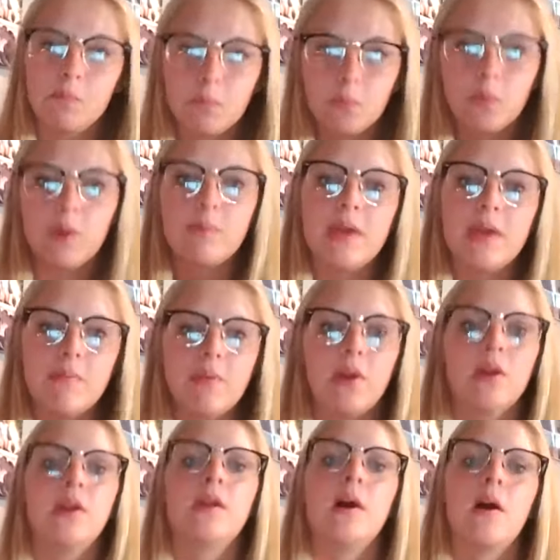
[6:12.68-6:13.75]
repeat
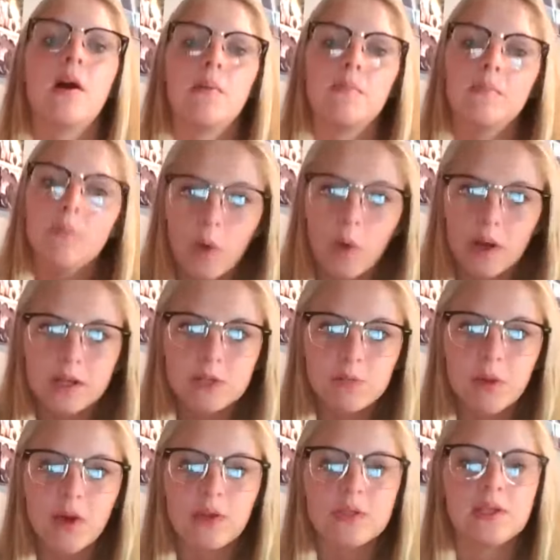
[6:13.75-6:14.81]
putting 1-inch
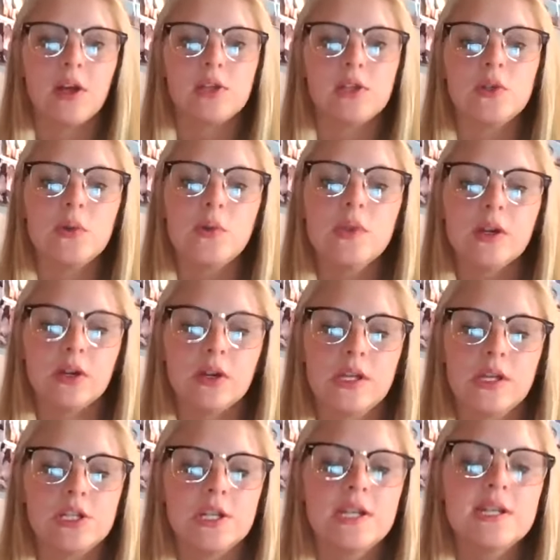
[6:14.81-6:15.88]
balls onto the cookie
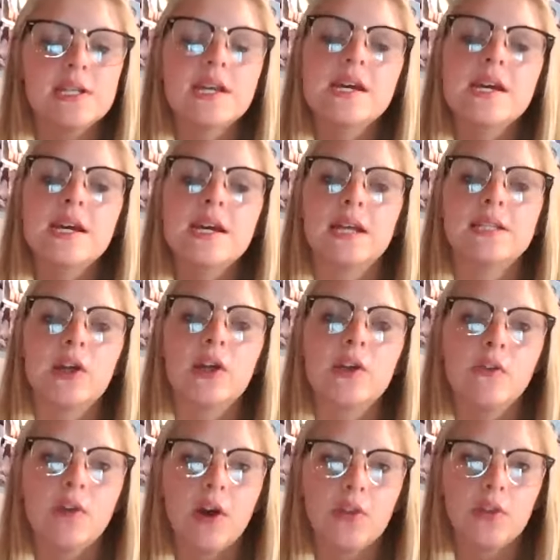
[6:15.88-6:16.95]
sheet until
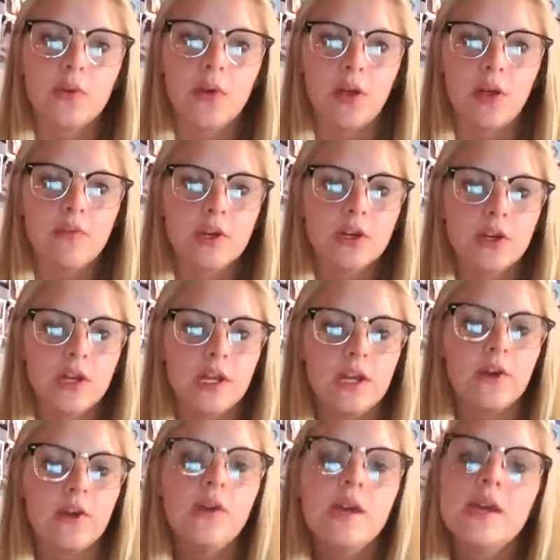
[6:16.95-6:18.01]
you've gone through all of your cookie
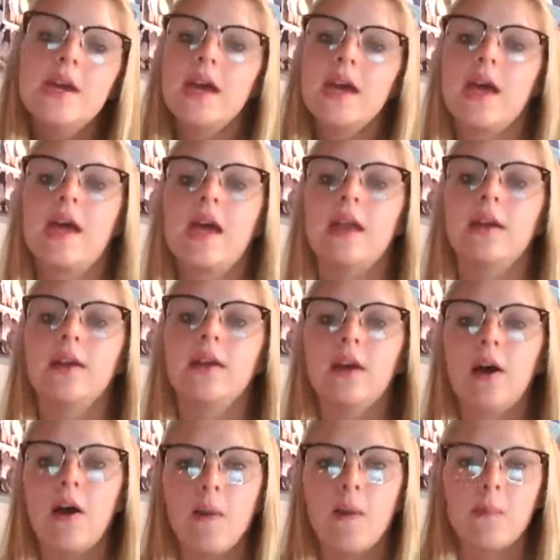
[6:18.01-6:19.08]
dough, and
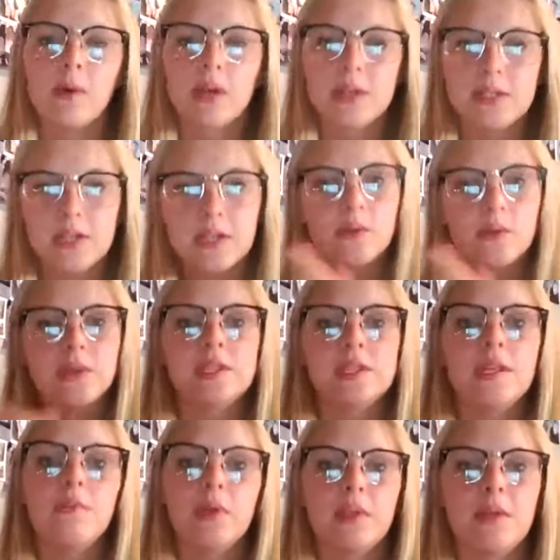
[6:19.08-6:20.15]

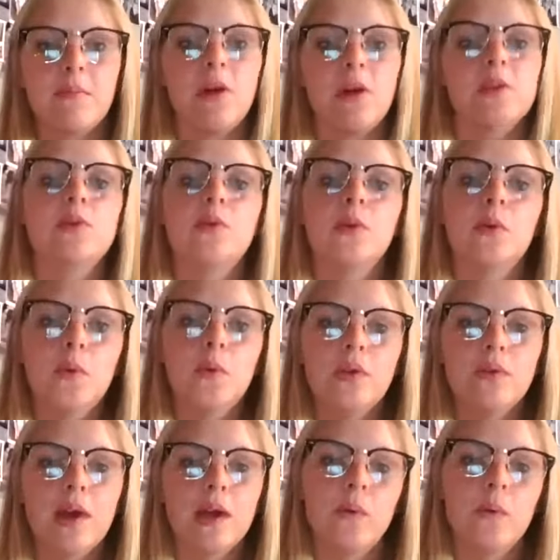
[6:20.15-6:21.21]
continuously put them onto the cooling
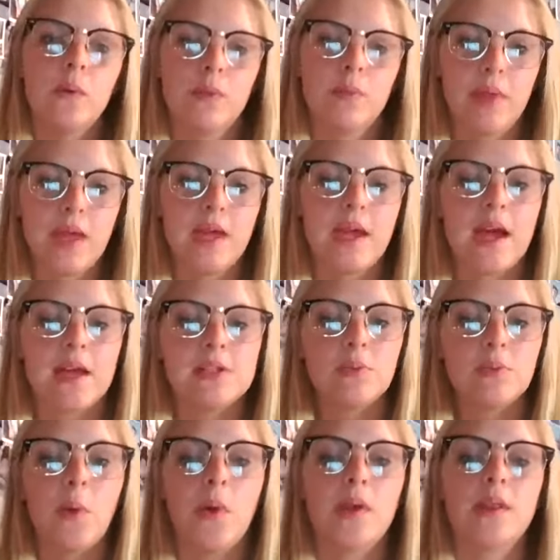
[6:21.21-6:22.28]
rack or the plate as you're
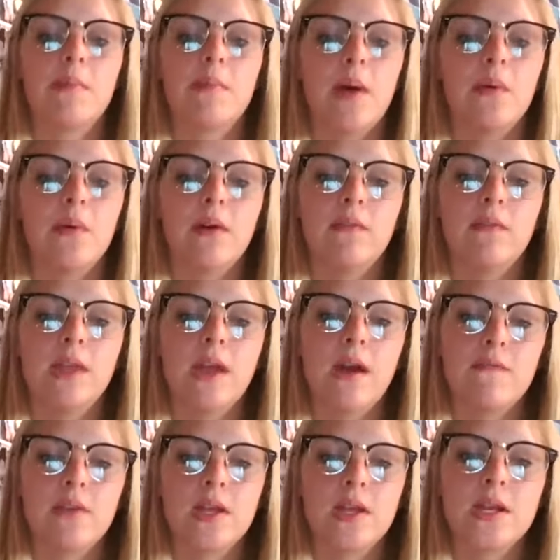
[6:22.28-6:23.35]
pulling them out of the
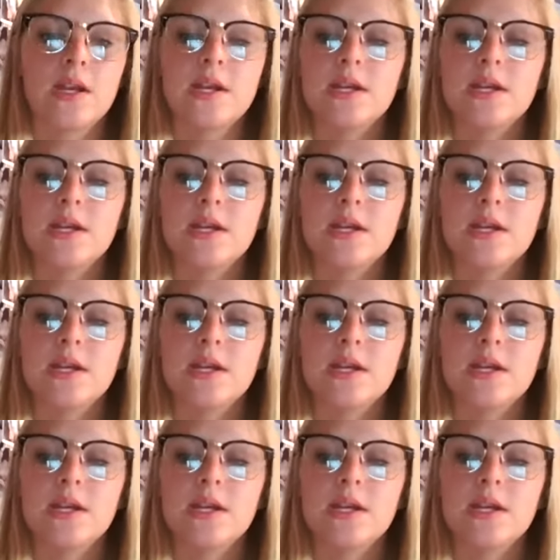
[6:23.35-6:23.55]
oven.